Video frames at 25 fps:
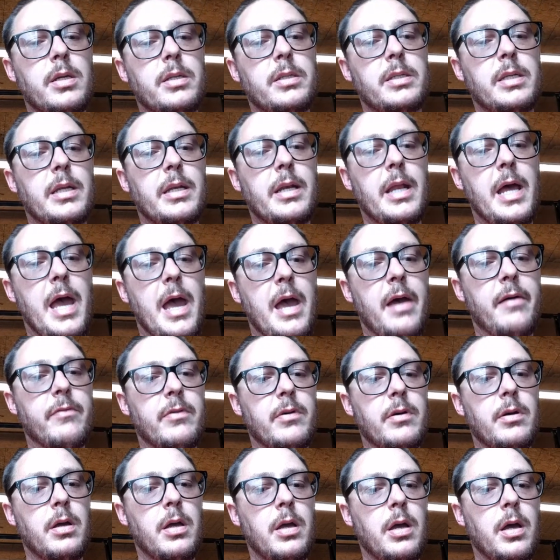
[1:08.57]
tend to have
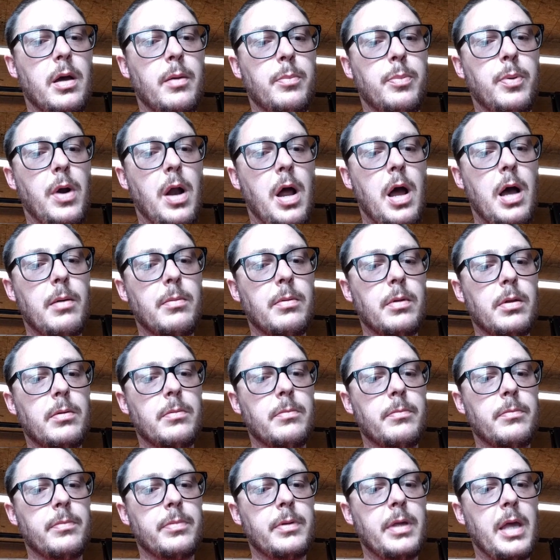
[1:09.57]
a
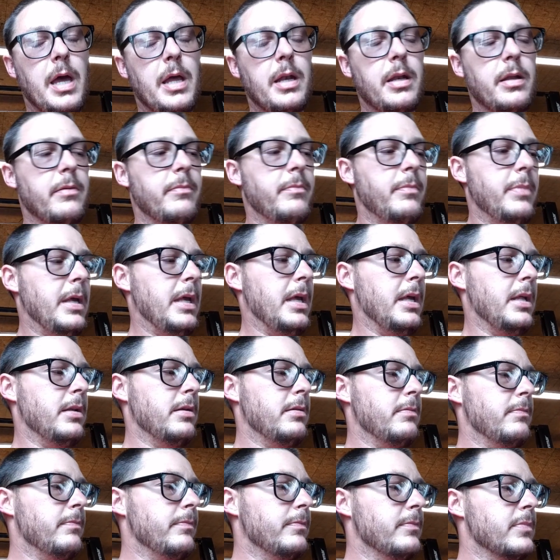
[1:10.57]
problem kind of
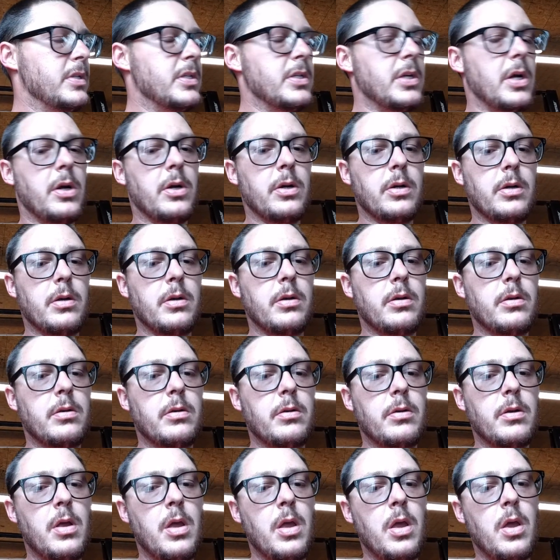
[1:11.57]
being certain
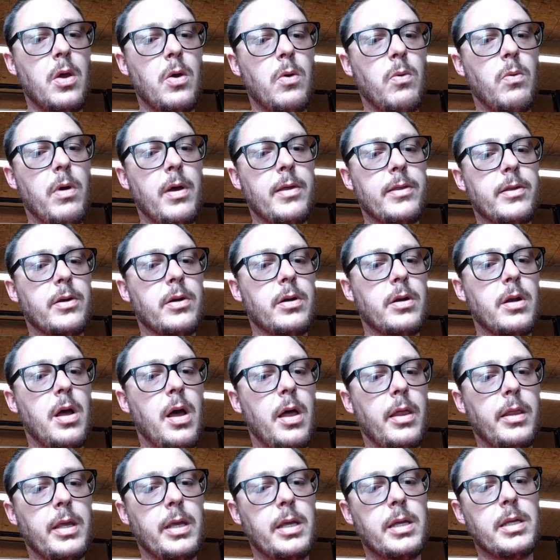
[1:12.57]
whether or
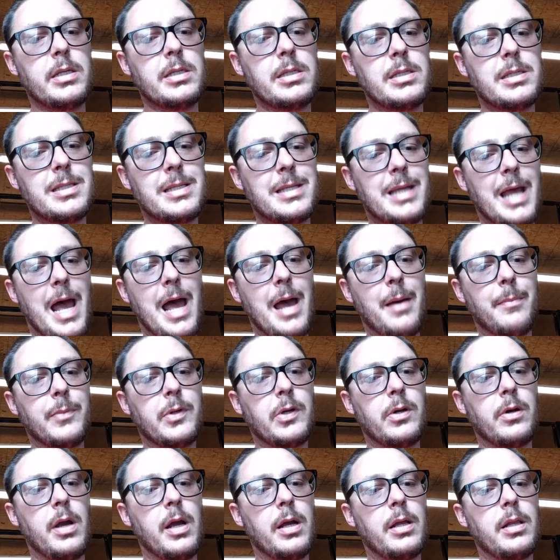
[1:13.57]
not the engine's timed
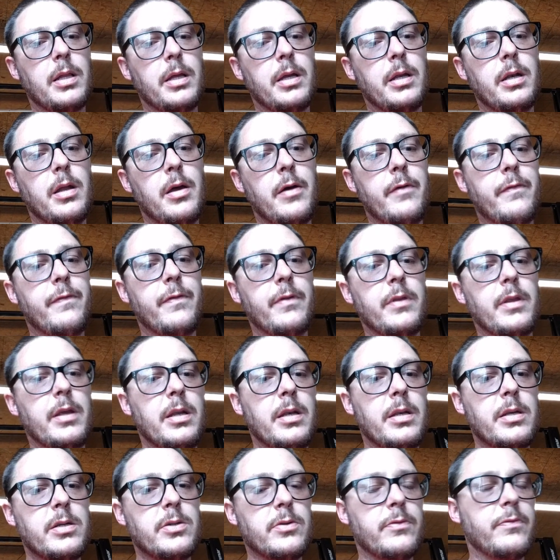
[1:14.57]
correctly enough for the
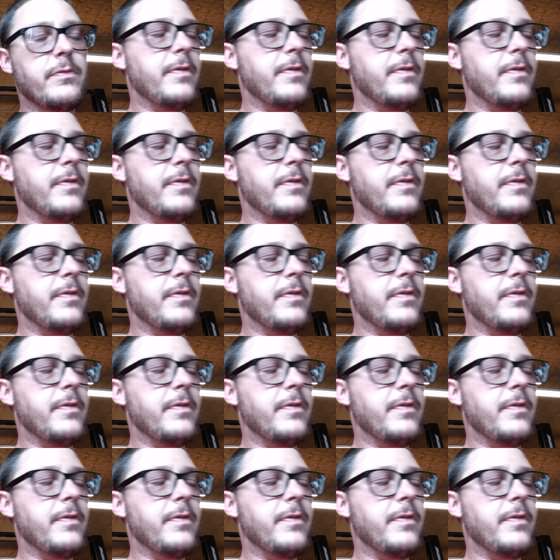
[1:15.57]
initial